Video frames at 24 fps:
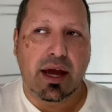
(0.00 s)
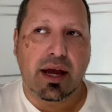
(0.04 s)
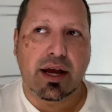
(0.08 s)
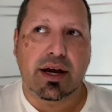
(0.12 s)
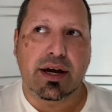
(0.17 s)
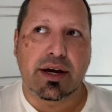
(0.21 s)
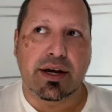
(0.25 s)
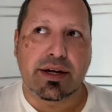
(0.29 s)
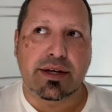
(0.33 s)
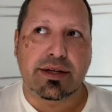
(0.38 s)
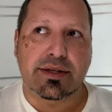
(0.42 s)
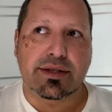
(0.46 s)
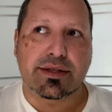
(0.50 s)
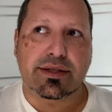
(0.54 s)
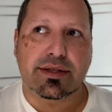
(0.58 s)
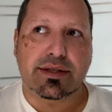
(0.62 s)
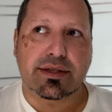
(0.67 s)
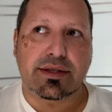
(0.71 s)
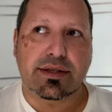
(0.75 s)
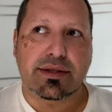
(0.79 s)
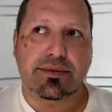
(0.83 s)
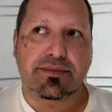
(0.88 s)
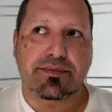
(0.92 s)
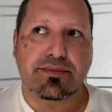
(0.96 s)

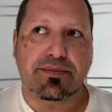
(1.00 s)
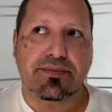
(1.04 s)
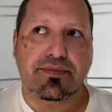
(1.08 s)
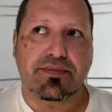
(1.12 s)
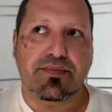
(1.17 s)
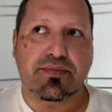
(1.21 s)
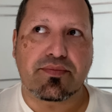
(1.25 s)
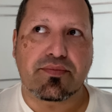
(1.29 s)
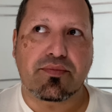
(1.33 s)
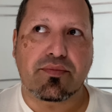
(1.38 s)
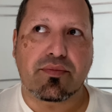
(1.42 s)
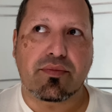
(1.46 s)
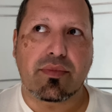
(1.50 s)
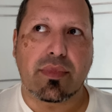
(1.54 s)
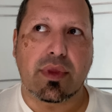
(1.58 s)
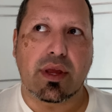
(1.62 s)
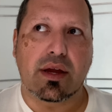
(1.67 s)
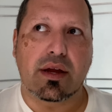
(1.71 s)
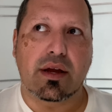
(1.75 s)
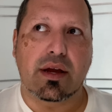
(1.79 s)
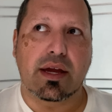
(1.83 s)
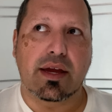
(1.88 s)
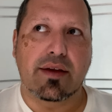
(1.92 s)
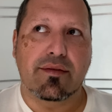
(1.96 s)
Because
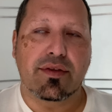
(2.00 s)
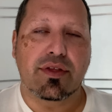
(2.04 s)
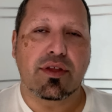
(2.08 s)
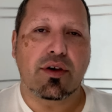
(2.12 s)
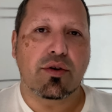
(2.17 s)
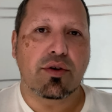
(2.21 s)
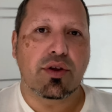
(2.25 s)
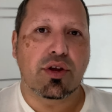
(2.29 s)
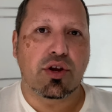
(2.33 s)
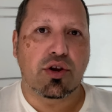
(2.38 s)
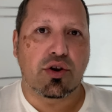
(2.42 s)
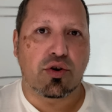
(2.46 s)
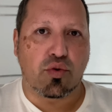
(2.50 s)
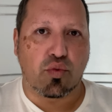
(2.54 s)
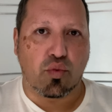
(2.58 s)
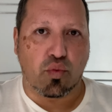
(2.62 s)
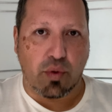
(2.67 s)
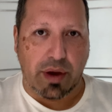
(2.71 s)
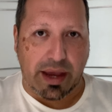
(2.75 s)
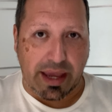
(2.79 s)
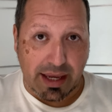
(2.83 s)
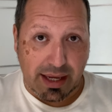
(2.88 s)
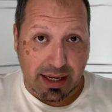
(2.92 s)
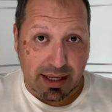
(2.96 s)
even though you're
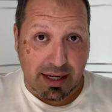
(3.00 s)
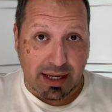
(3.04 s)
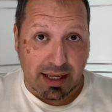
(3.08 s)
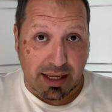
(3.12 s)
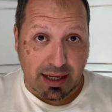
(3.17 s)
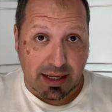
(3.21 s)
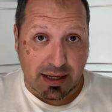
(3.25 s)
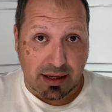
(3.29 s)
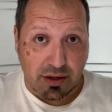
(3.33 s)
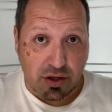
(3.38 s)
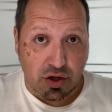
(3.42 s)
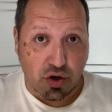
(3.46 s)
awakening,